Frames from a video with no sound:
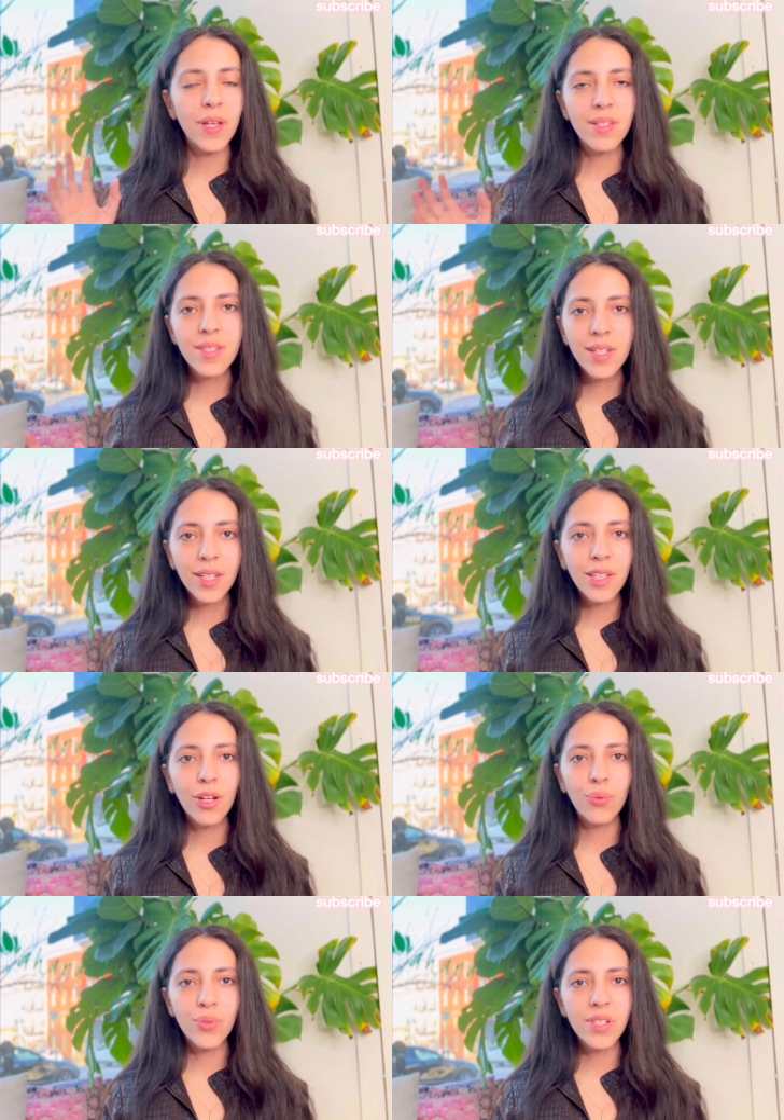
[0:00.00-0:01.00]
and
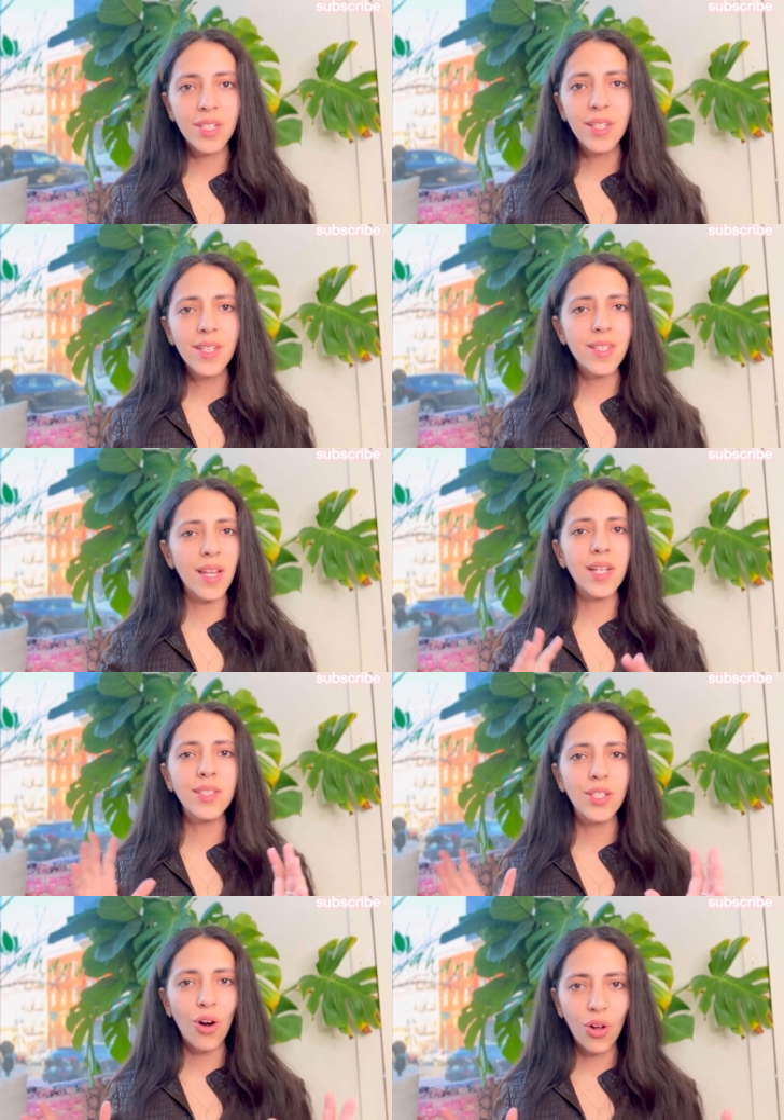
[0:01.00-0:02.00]
skincare routine is like
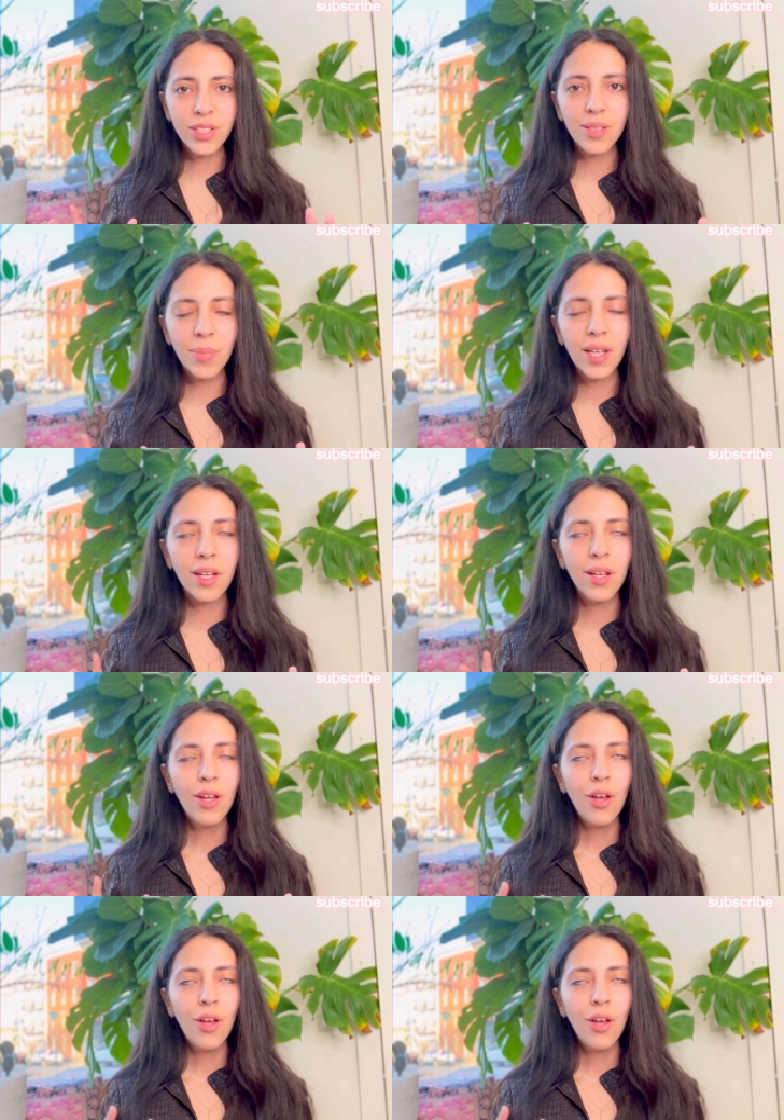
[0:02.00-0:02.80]
the ultimate